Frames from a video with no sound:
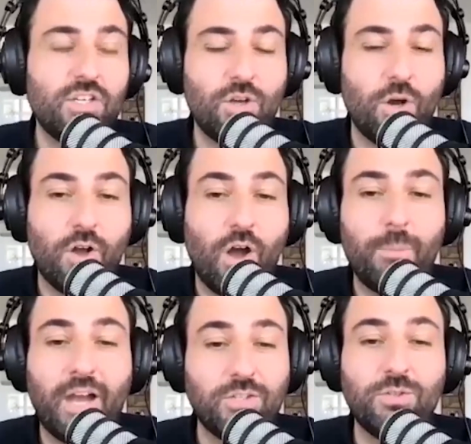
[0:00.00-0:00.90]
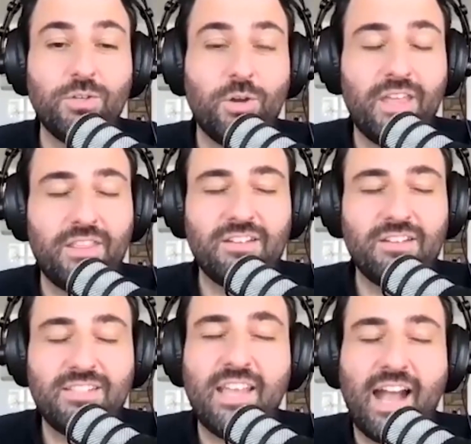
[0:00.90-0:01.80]
nutrisoil.com. I do know that
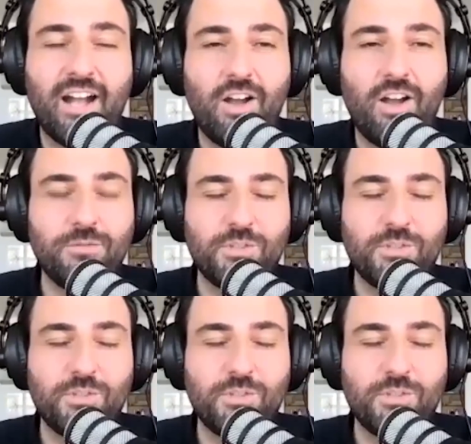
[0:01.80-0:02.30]
that's in the archives.